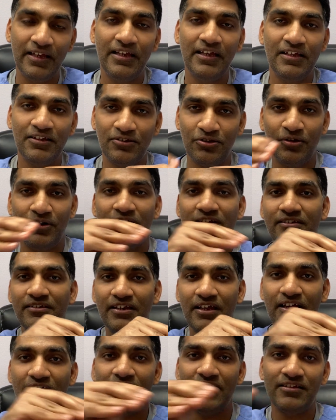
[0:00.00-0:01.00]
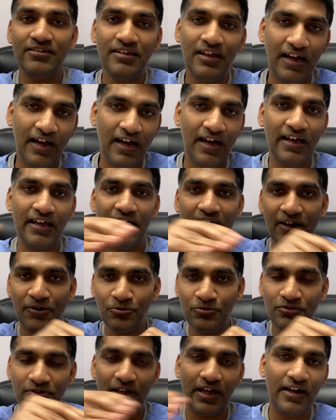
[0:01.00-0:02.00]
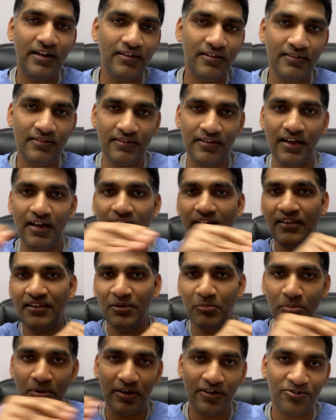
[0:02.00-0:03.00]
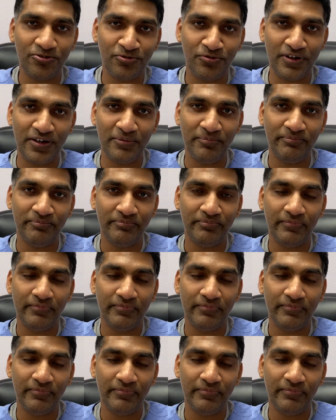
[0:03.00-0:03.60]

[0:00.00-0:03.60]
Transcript: So it stays high outside the cell in the bloodstream.